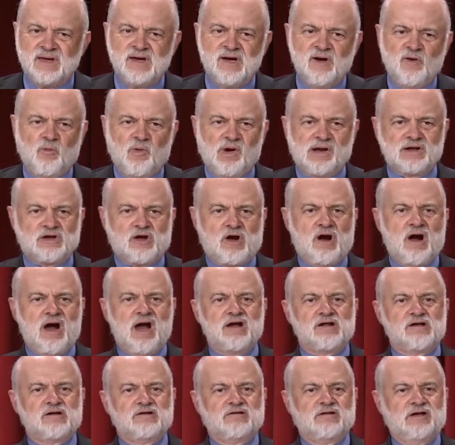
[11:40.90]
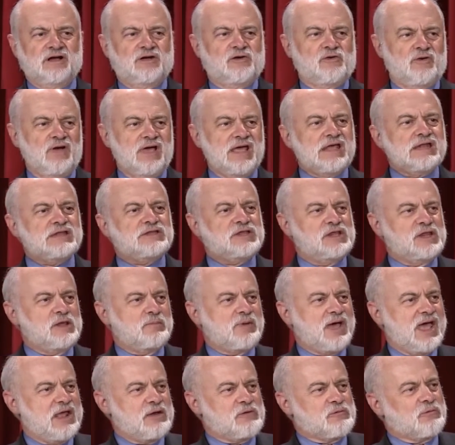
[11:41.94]
When Carter agreed to
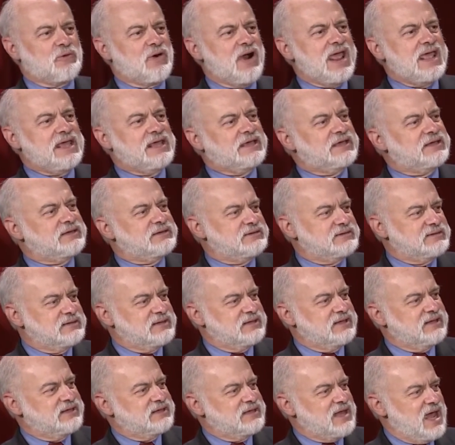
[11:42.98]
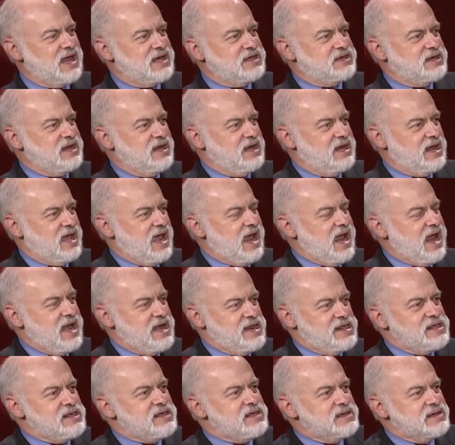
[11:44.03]
debate Reagan in
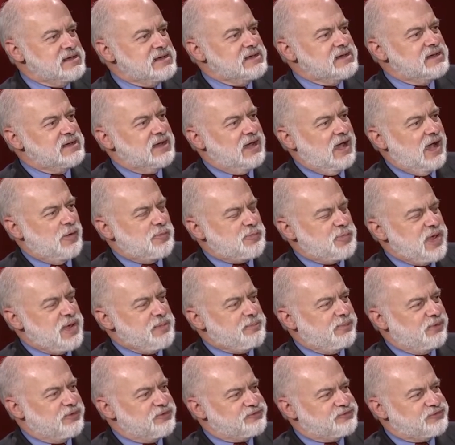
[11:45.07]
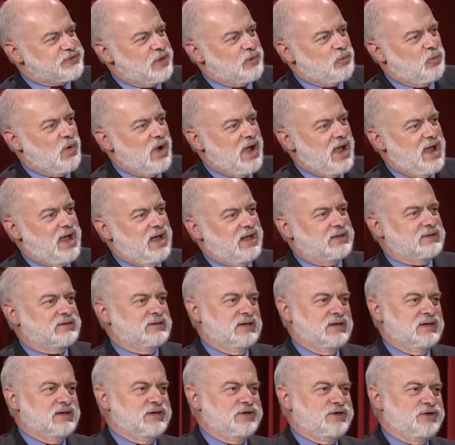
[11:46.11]
1980, people said, well,
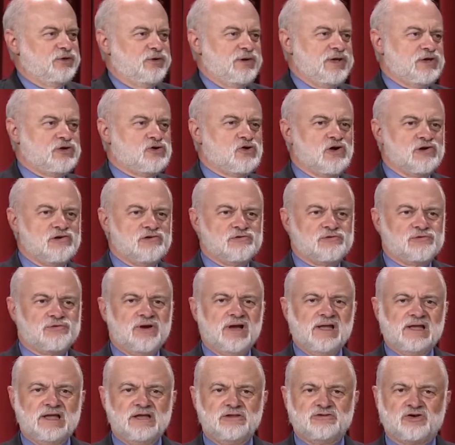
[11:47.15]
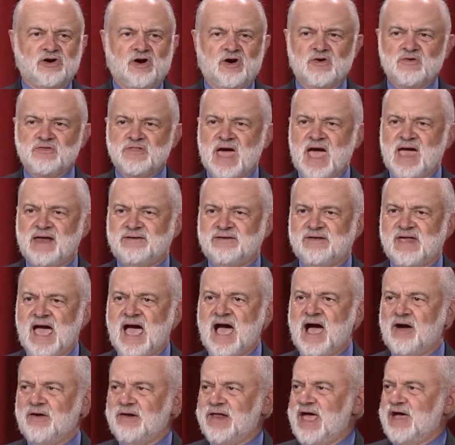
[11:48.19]
he couldn't really turn that
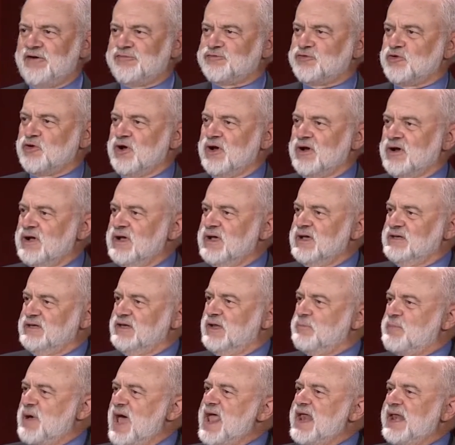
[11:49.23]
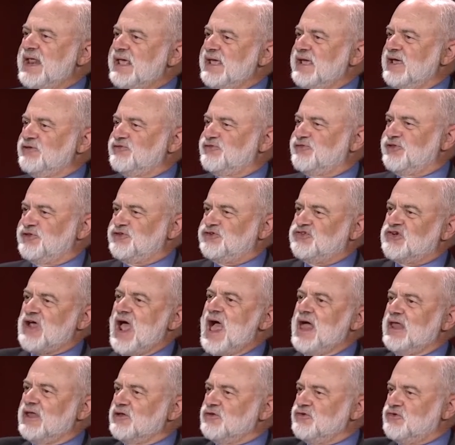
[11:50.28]
down after debating as the
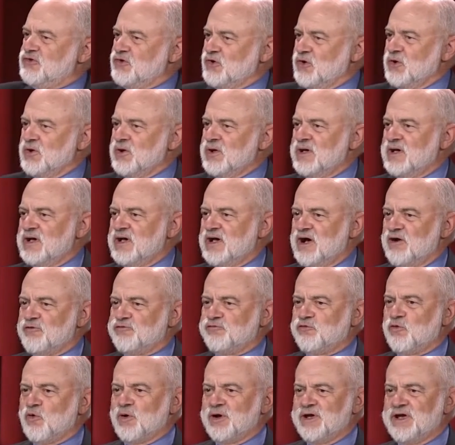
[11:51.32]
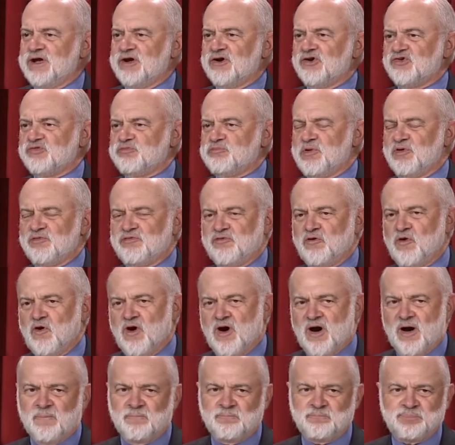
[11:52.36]
challenger 4 years before.